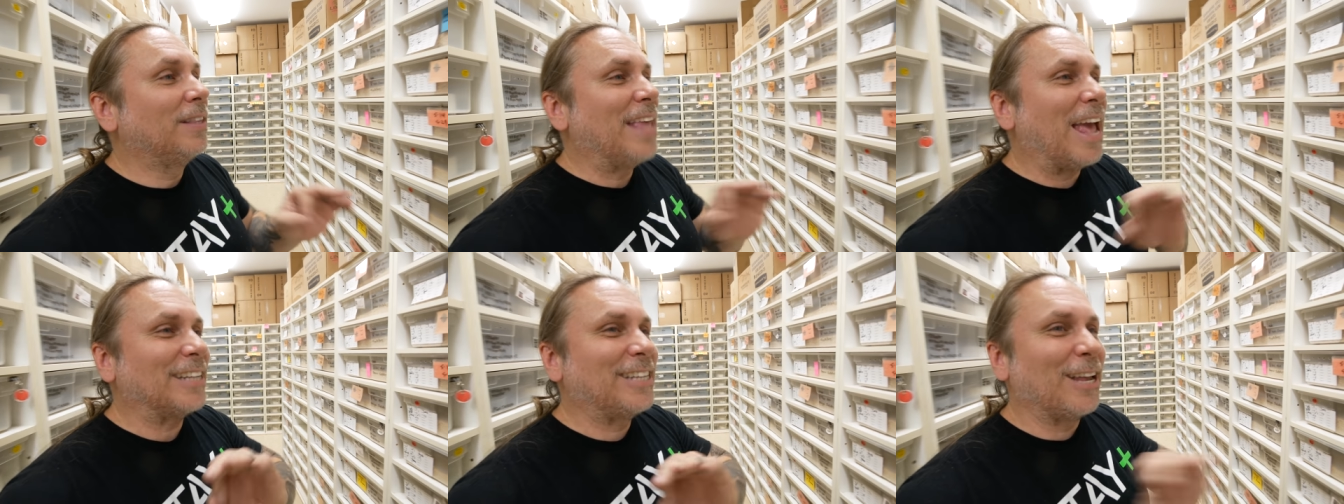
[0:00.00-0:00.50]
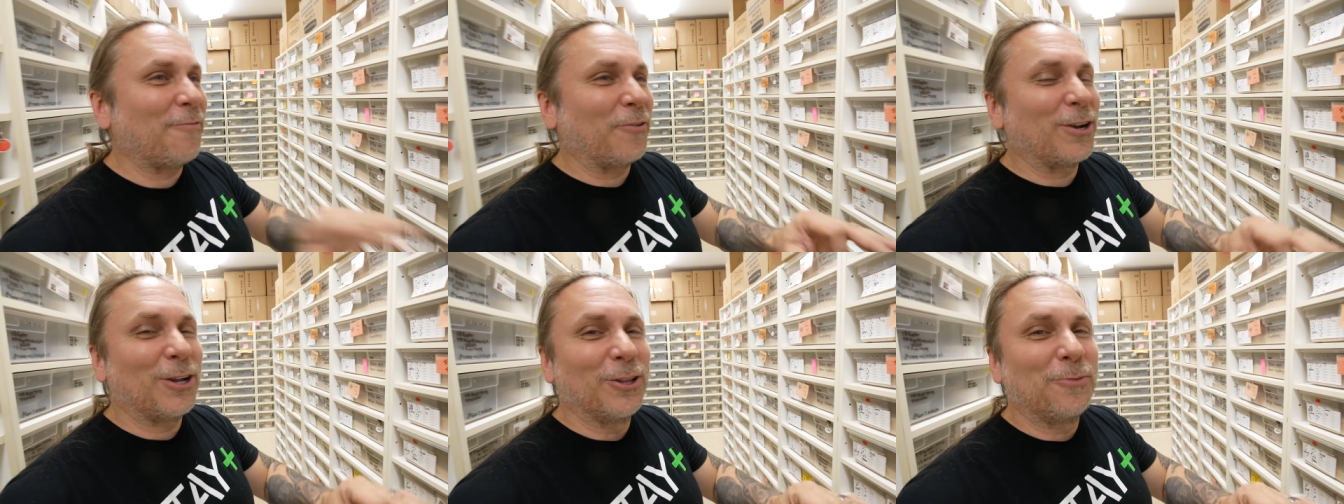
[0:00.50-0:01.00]
But that's it
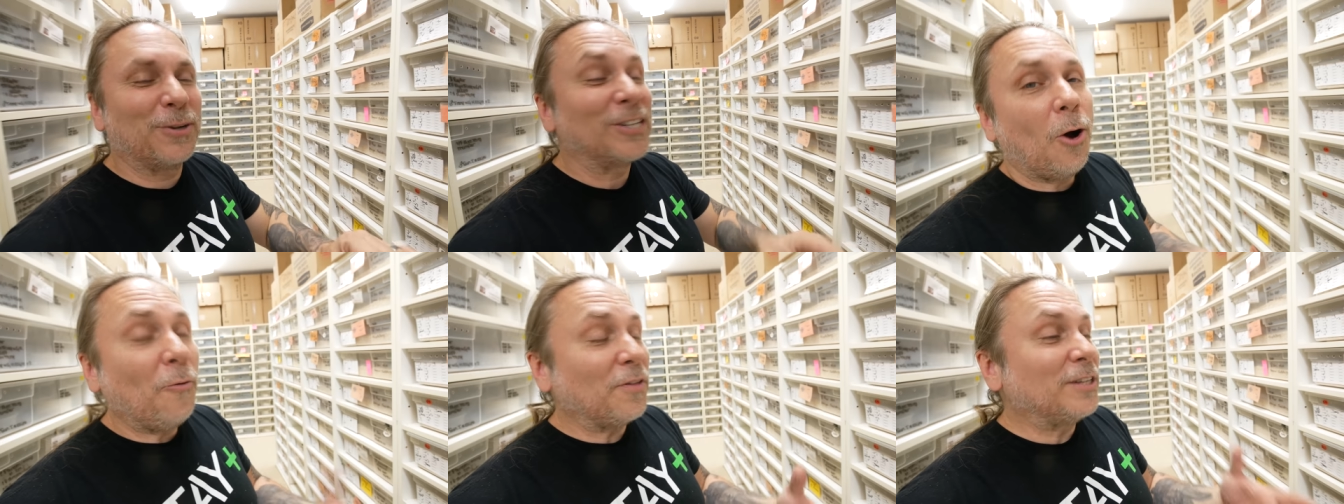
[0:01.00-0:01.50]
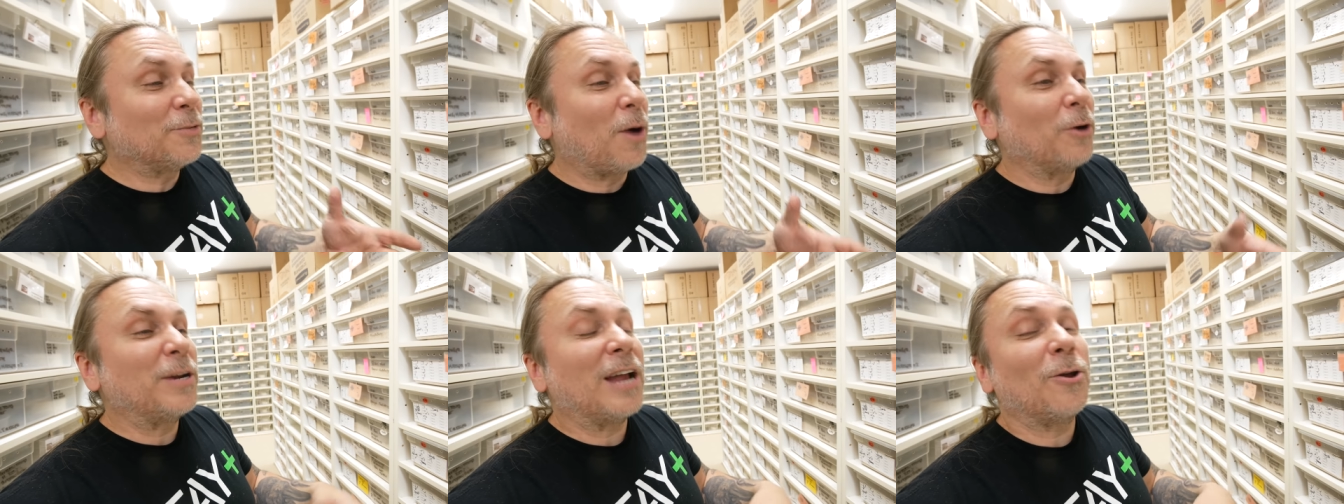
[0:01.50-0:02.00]
for Klubers. Hopefully
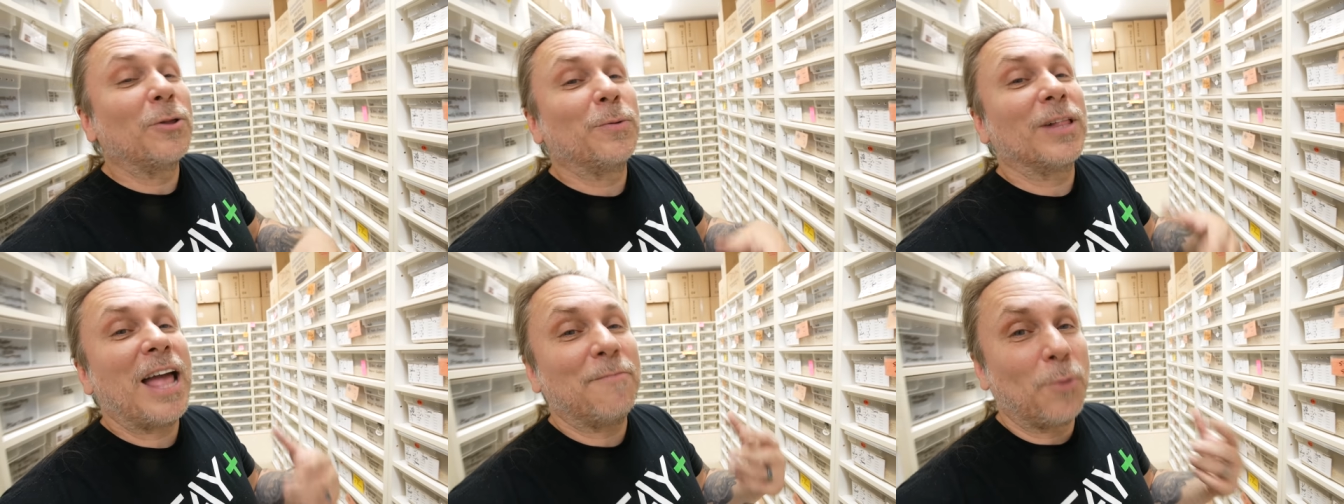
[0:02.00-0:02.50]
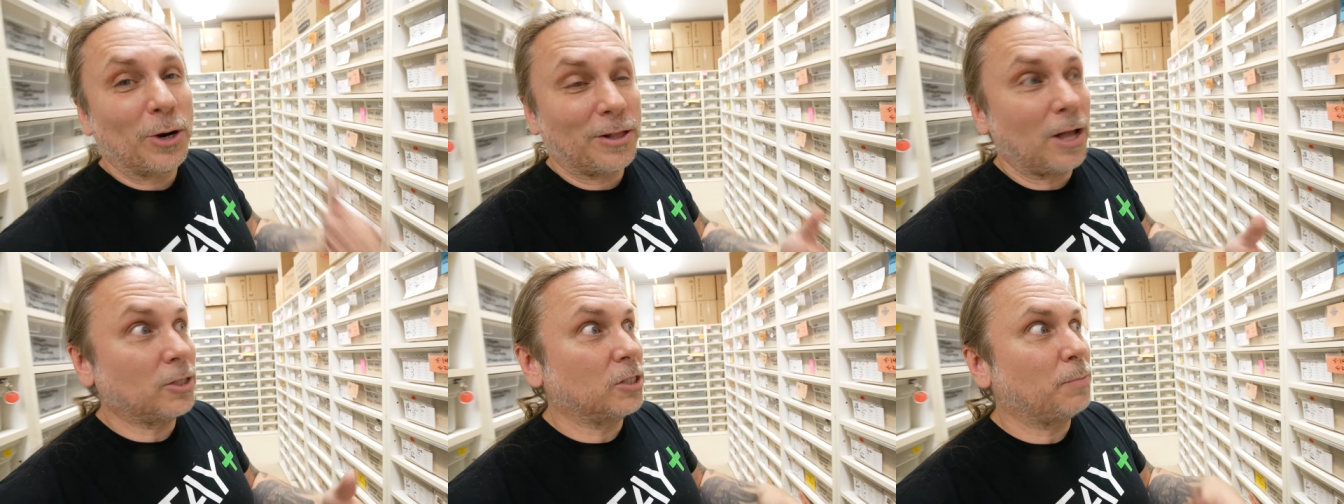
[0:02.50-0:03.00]
tomorrow not only we'll have more
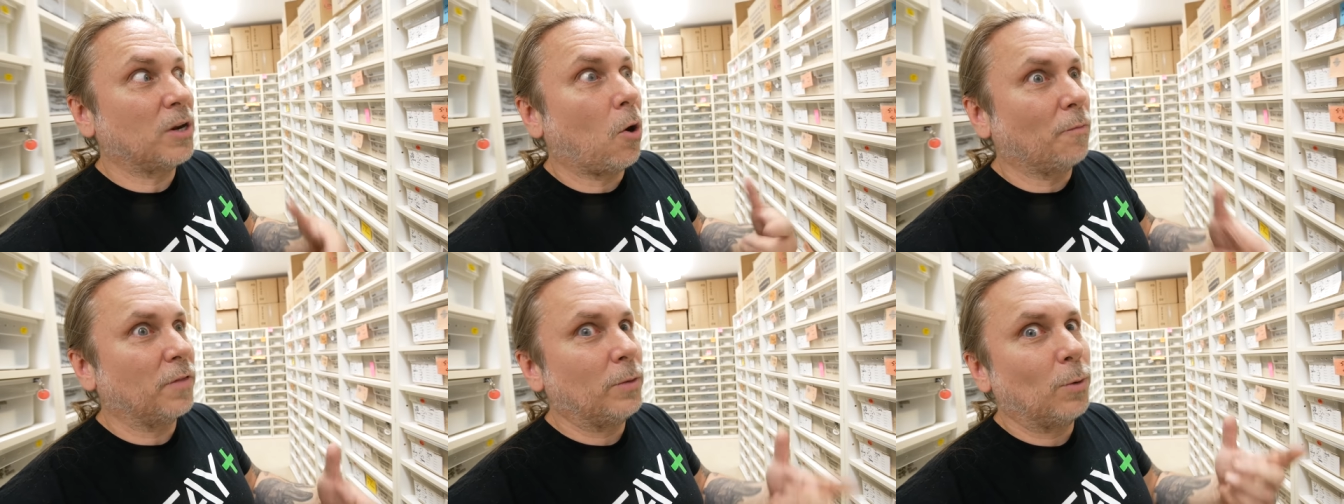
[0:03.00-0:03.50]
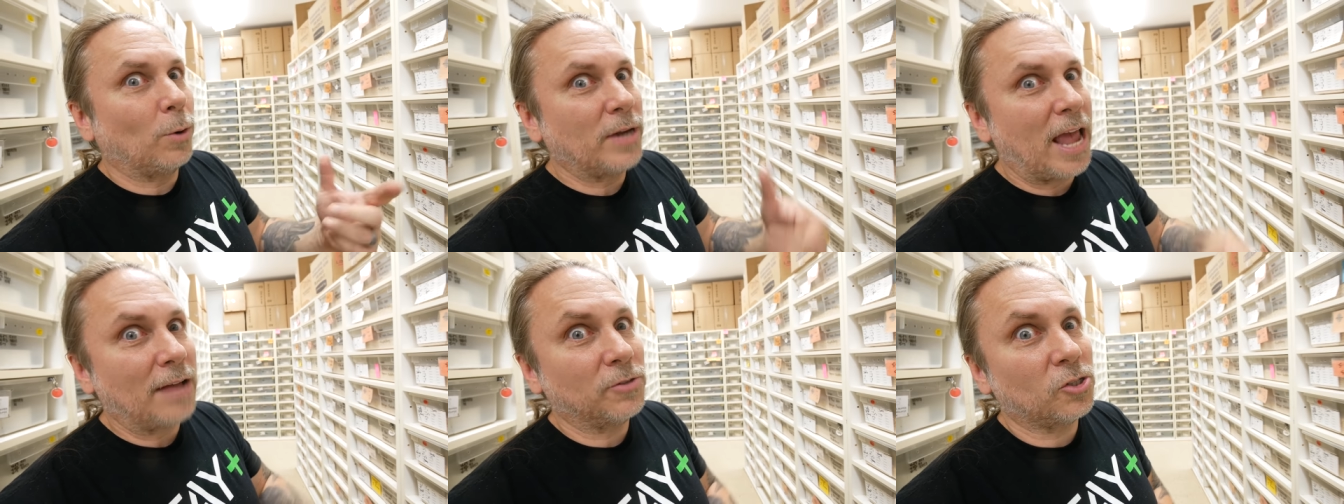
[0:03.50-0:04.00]
clutches, but hopefully we
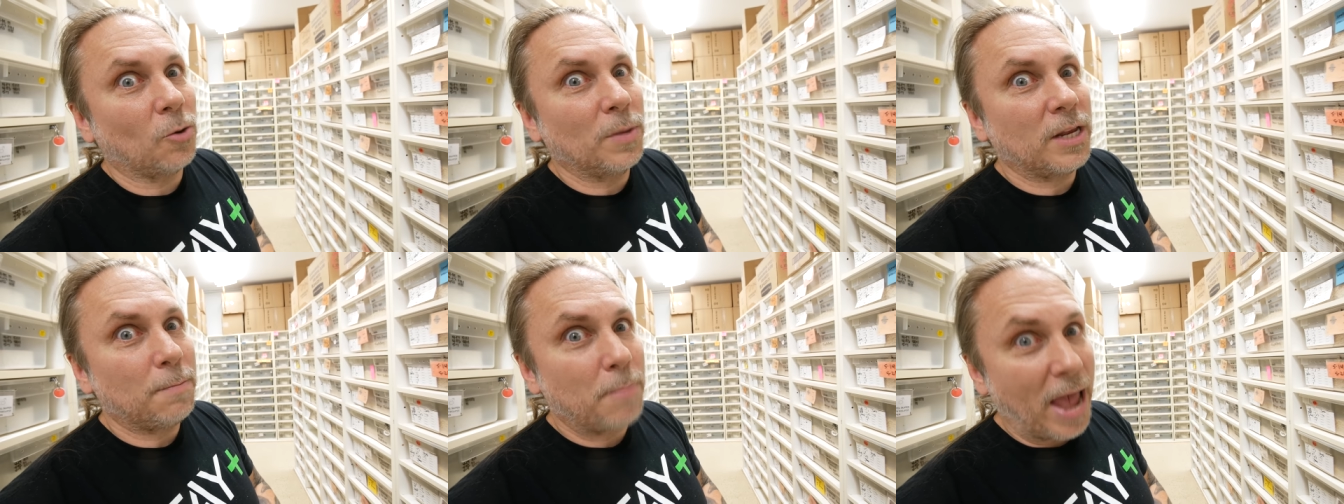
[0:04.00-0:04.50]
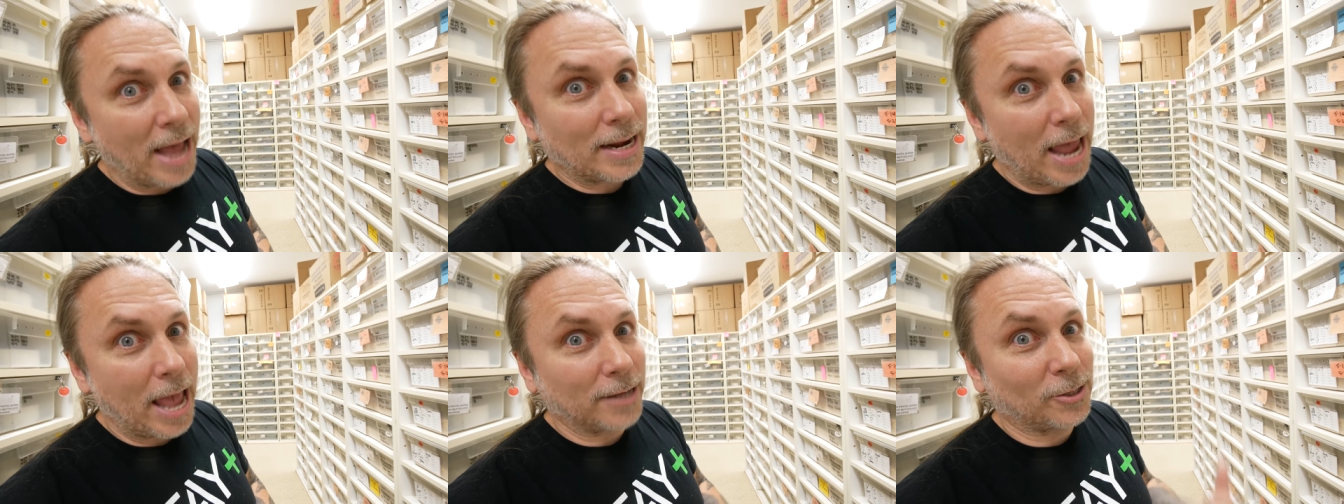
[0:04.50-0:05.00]
won't have so many
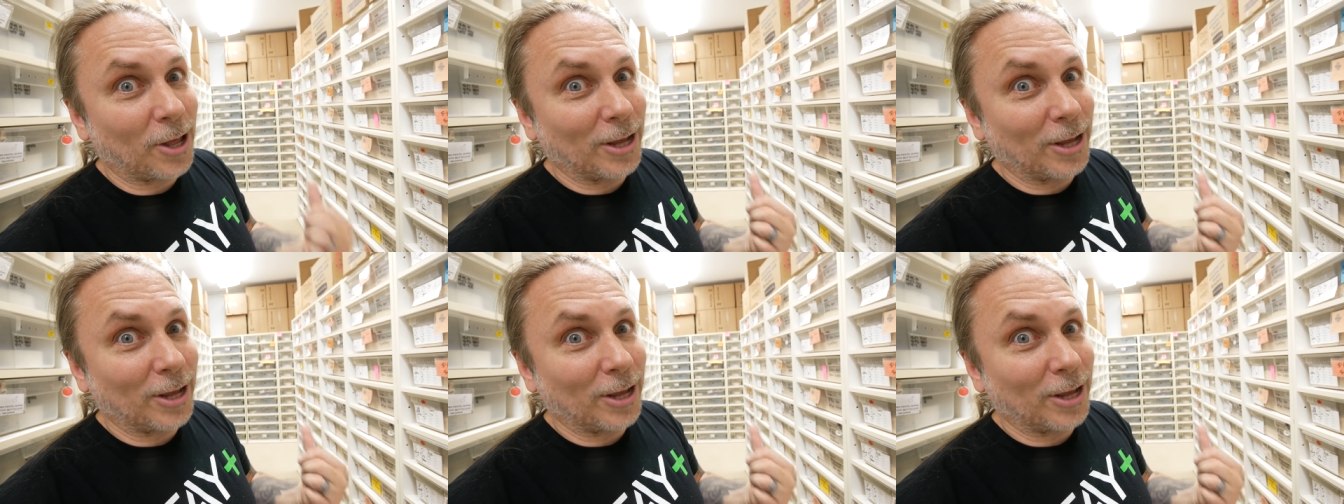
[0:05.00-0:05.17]
bad eggs